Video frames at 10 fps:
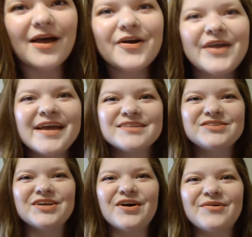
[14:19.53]
Okay,
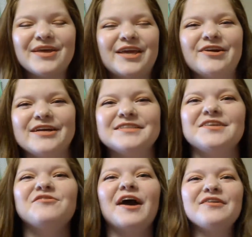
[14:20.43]
so here is
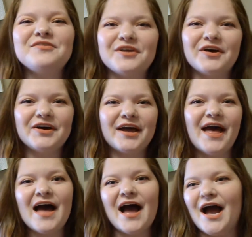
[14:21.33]
the final look.
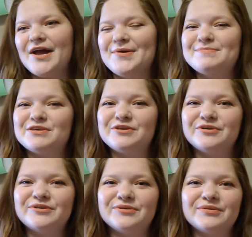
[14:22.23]
I hope
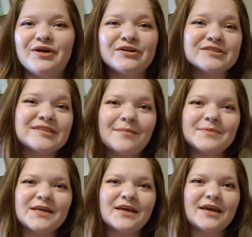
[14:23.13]
you learned
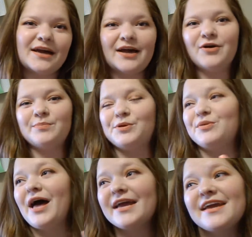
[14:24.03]
something. I hope you
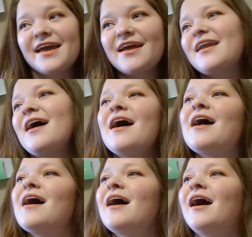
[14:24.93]
like it.
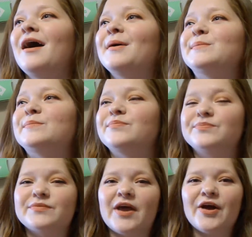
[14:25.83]
I
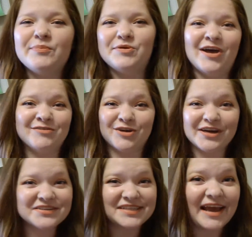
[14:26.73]
hope you have a
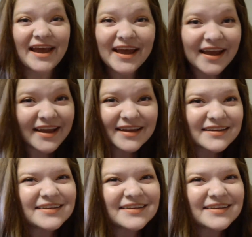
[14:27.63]
great day.